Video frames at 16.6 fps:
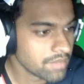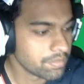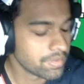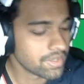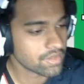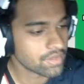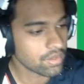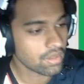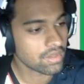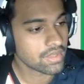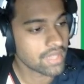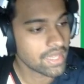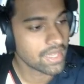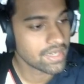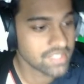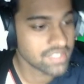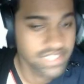Beneath all
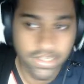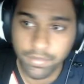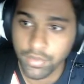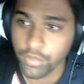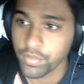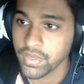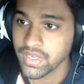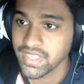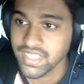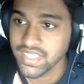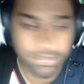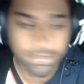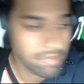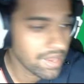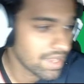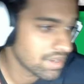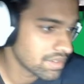that is the properties
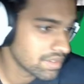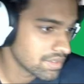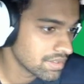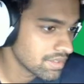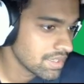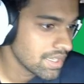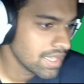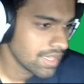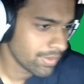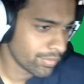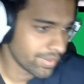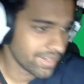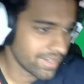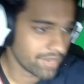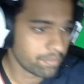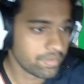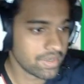panel.
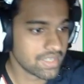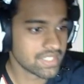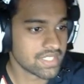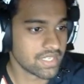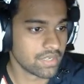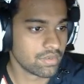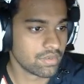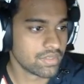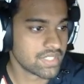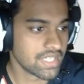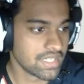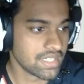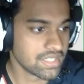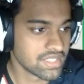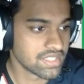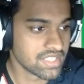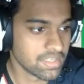What appears here to
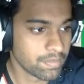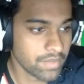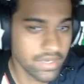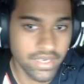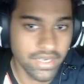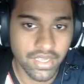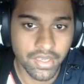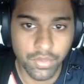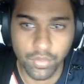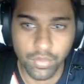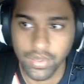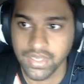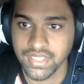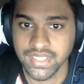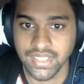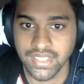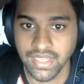changes depending on
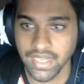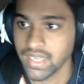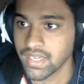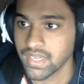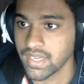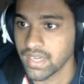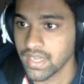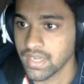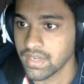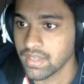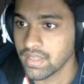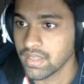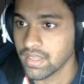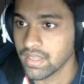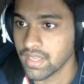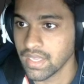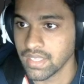what's selected.
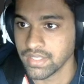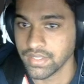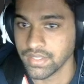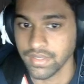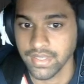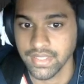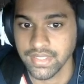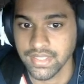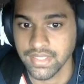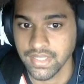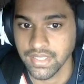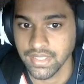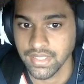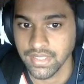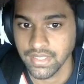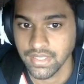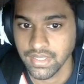As you can
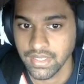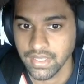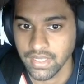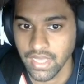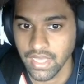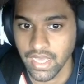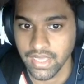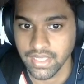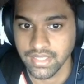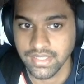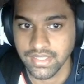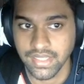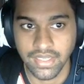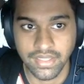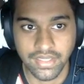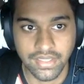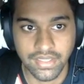see, I can
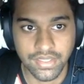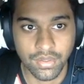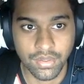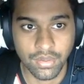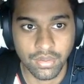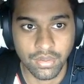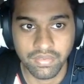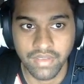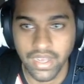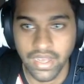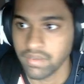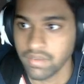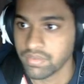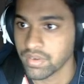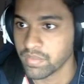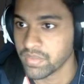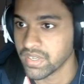select this whole file
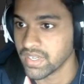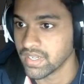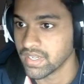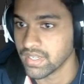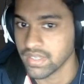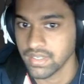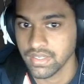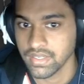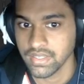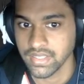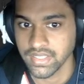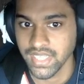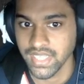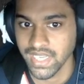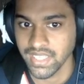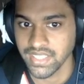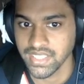from here. It's
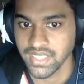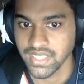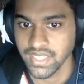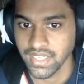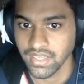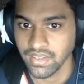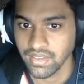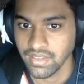changing